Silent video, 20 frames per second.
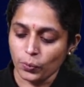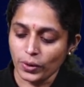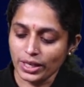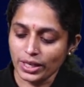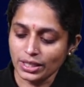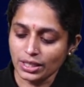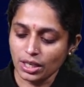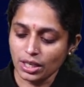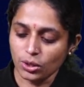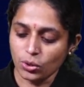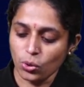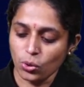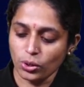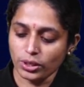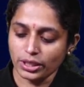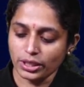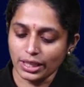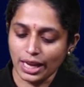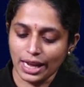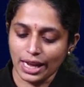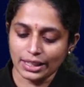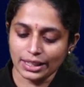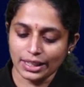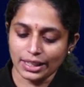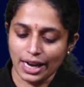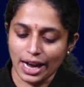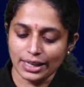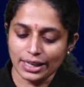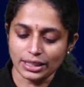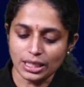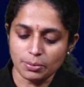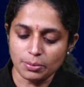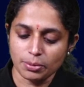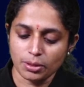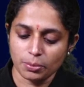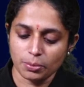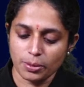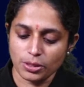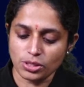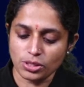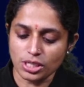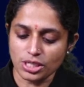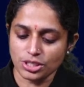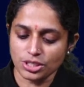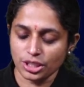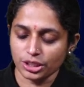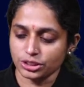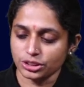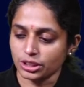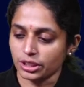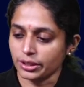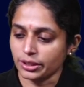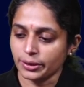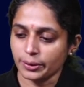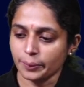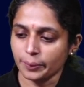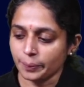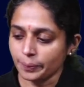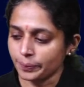when a court can grant a perpetual injunction.